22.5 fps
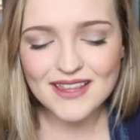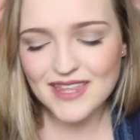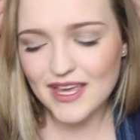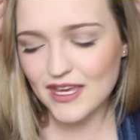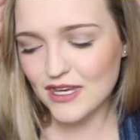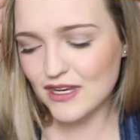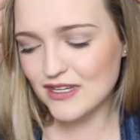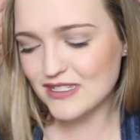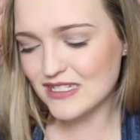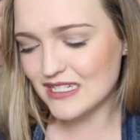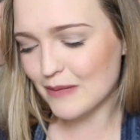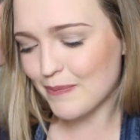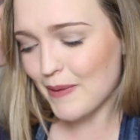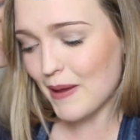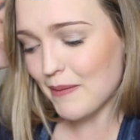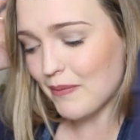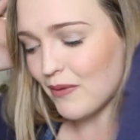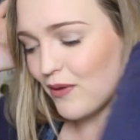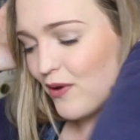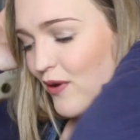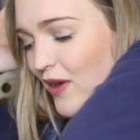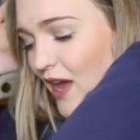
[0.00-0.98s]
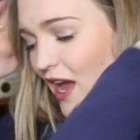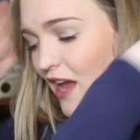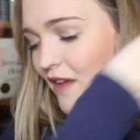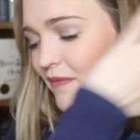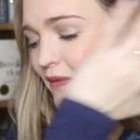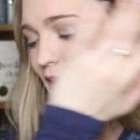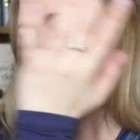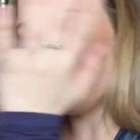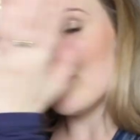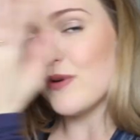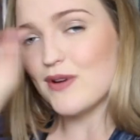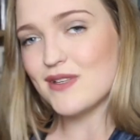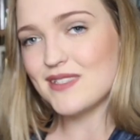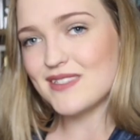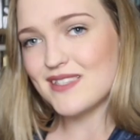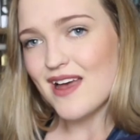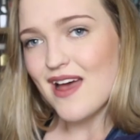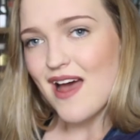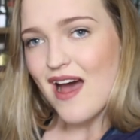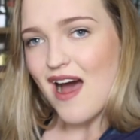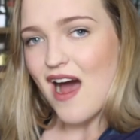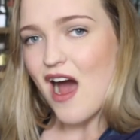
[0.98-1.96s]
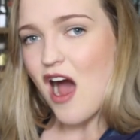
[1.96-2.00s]
Thank you to the people who gave me books,
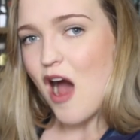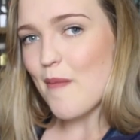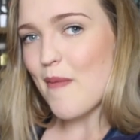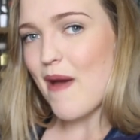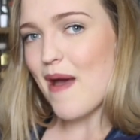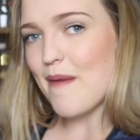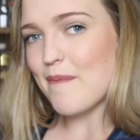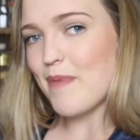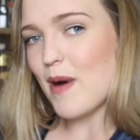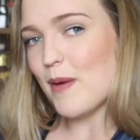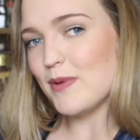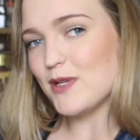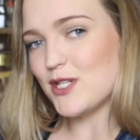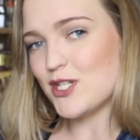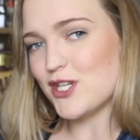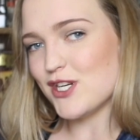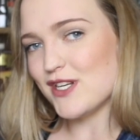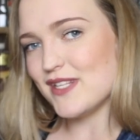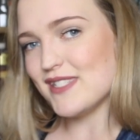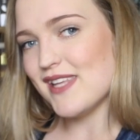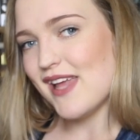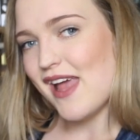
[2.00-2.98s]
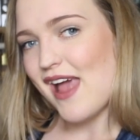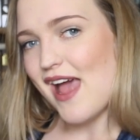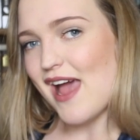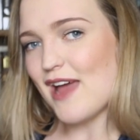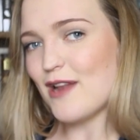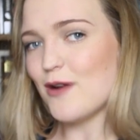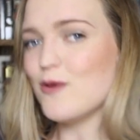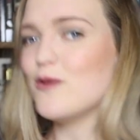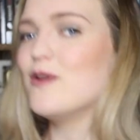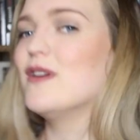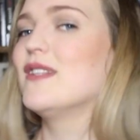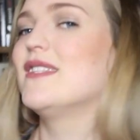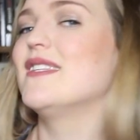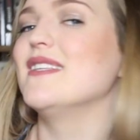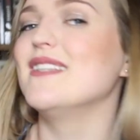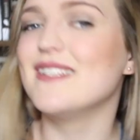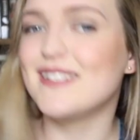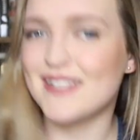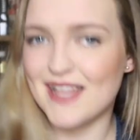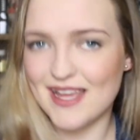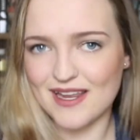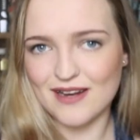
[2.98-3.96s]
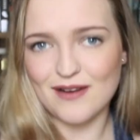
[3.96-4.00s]
and publishers and
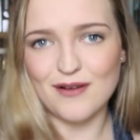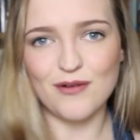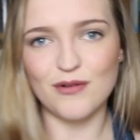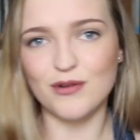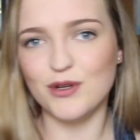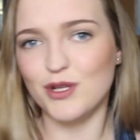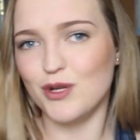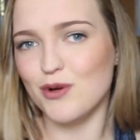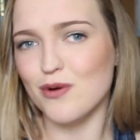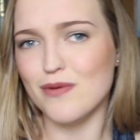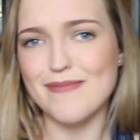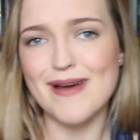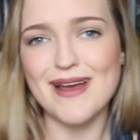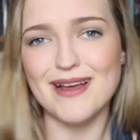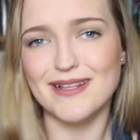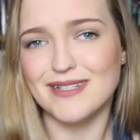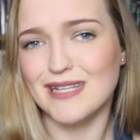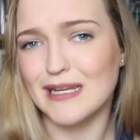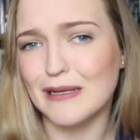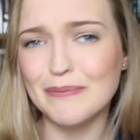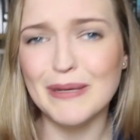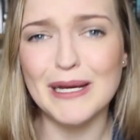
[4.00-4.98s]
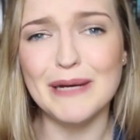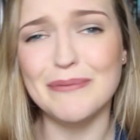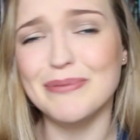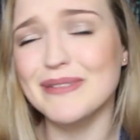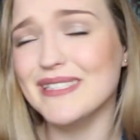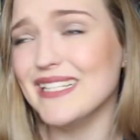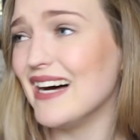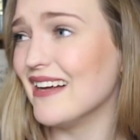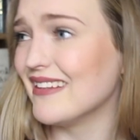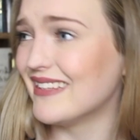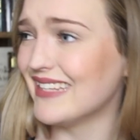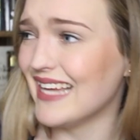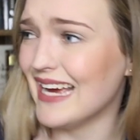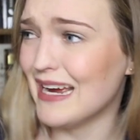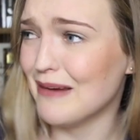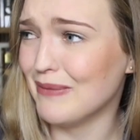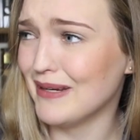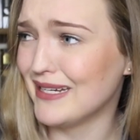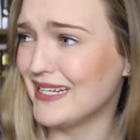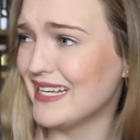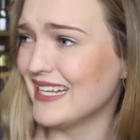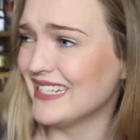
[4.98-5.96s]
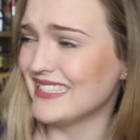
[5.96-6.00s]
authors and all you amazing people out there,
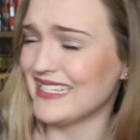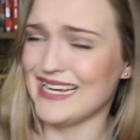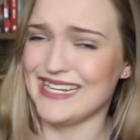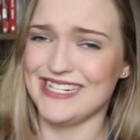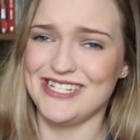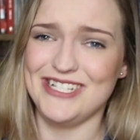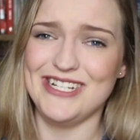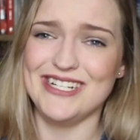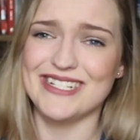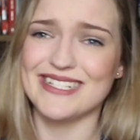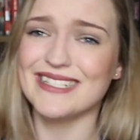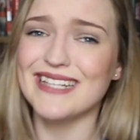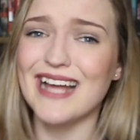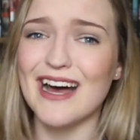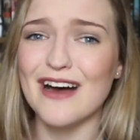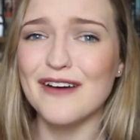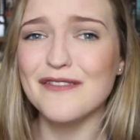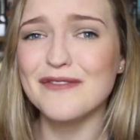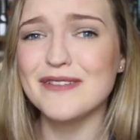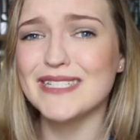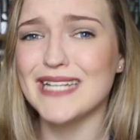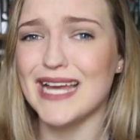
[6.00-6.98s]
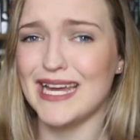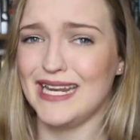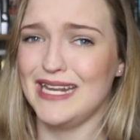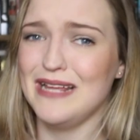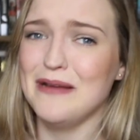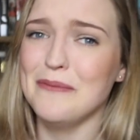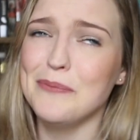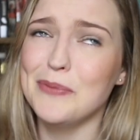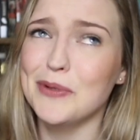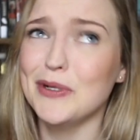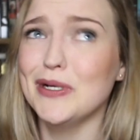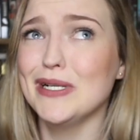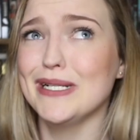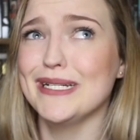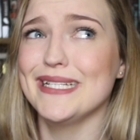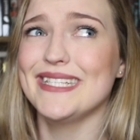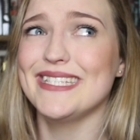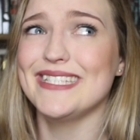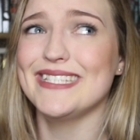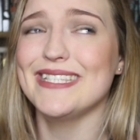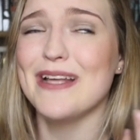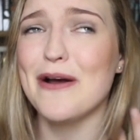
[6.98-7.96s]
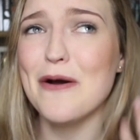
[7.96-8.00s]
because I just love getting books
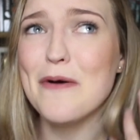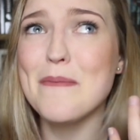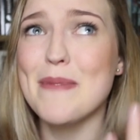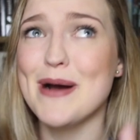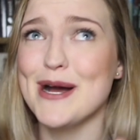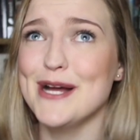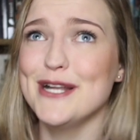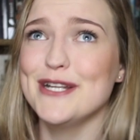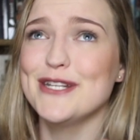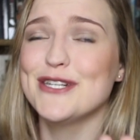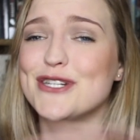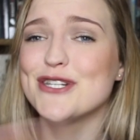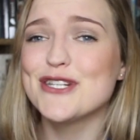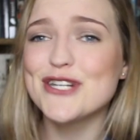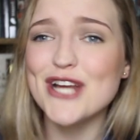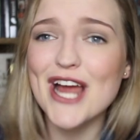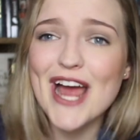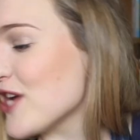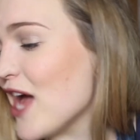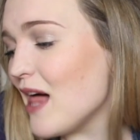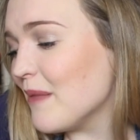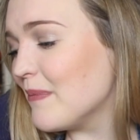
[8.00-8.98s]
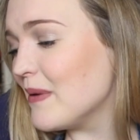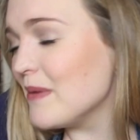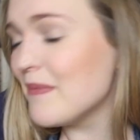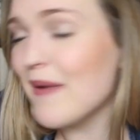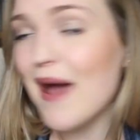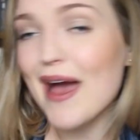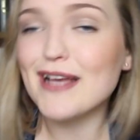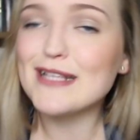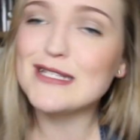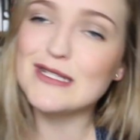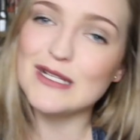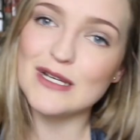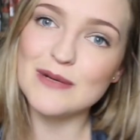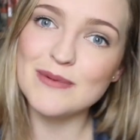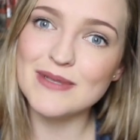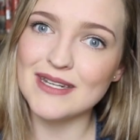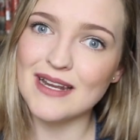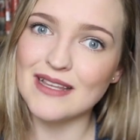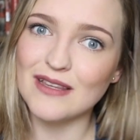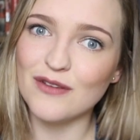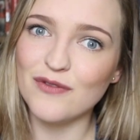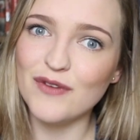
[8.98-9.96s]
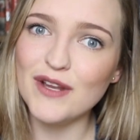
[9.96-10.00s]
so much. So I'll be back soon with
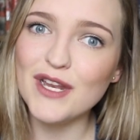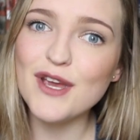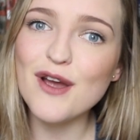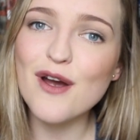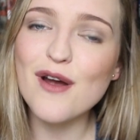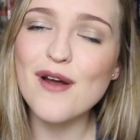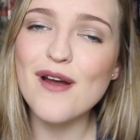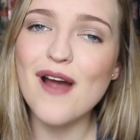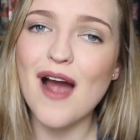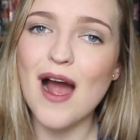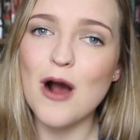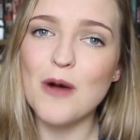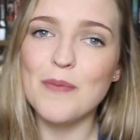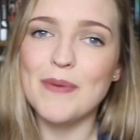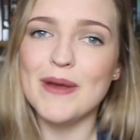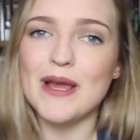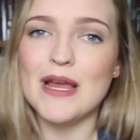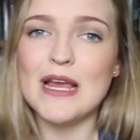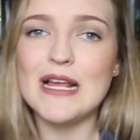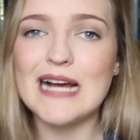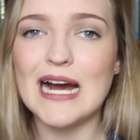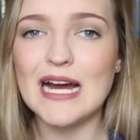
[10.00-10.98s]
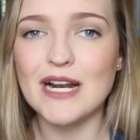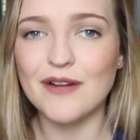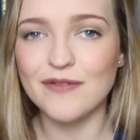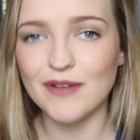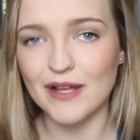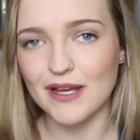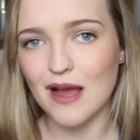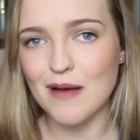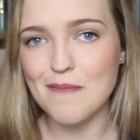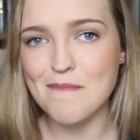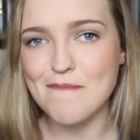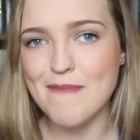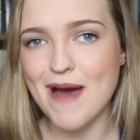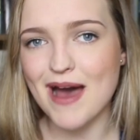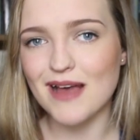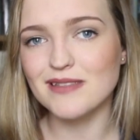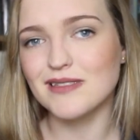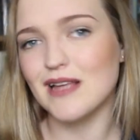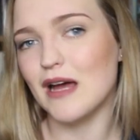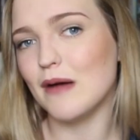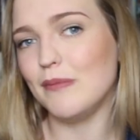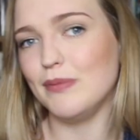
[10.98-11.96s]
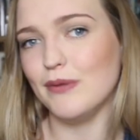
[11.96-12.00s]
another video. I'll be kind of like
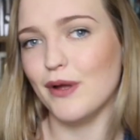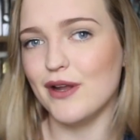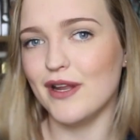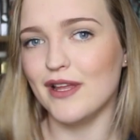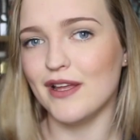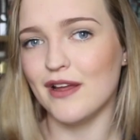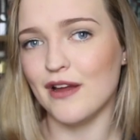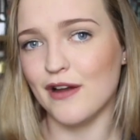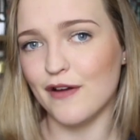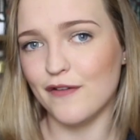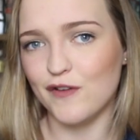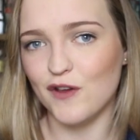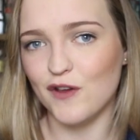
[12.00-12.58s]
mass uploading a